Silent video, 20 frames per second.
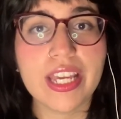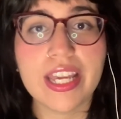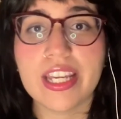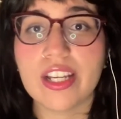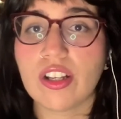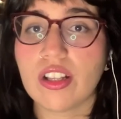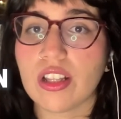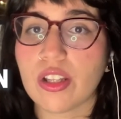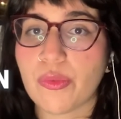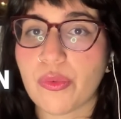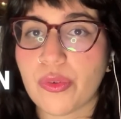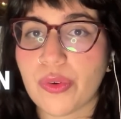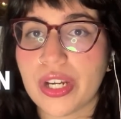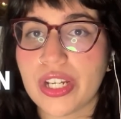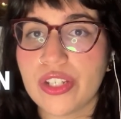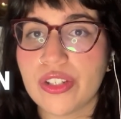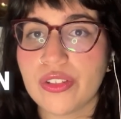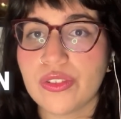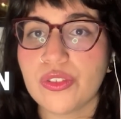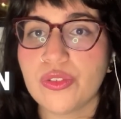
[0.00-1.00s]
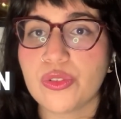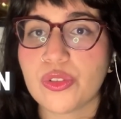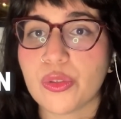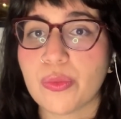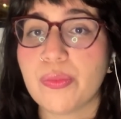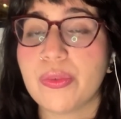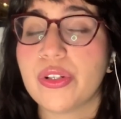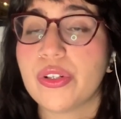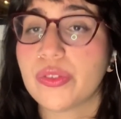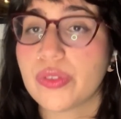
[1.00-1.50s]
and collaboration to your
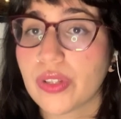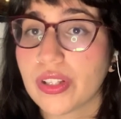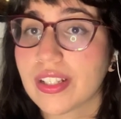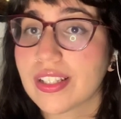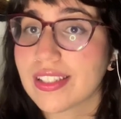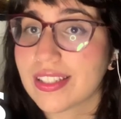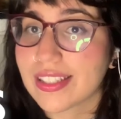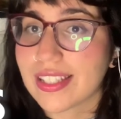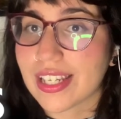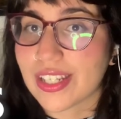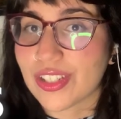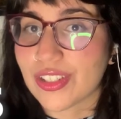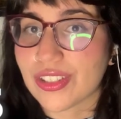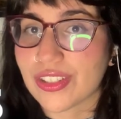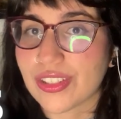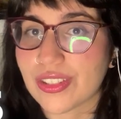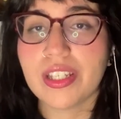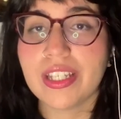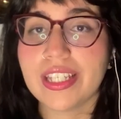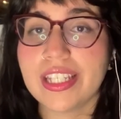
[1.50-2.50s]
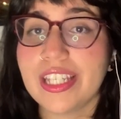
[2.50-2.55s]
virtual sessions.